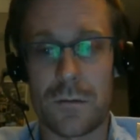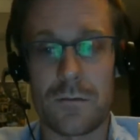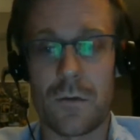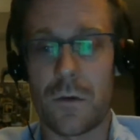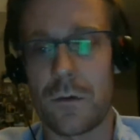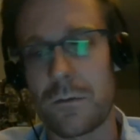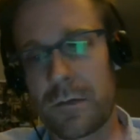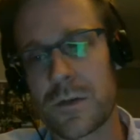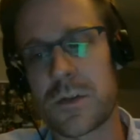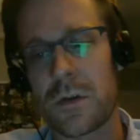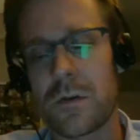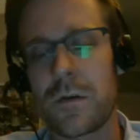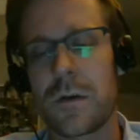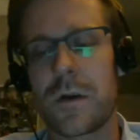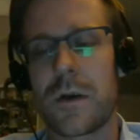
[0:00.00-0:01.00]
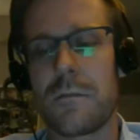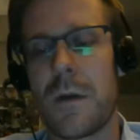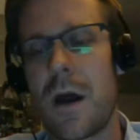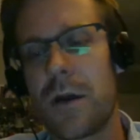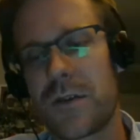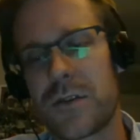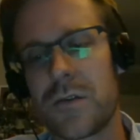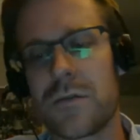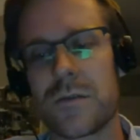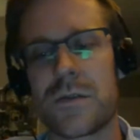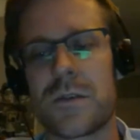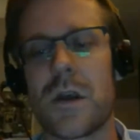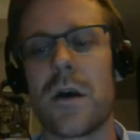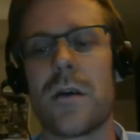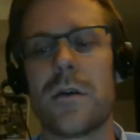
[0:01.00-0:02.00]
or certain
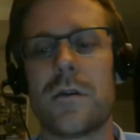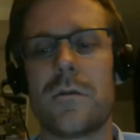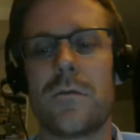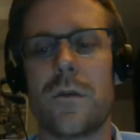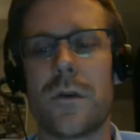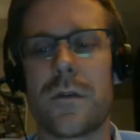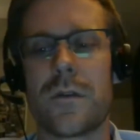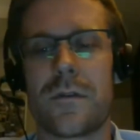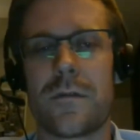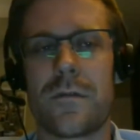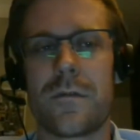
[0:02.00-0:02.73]
milestones done with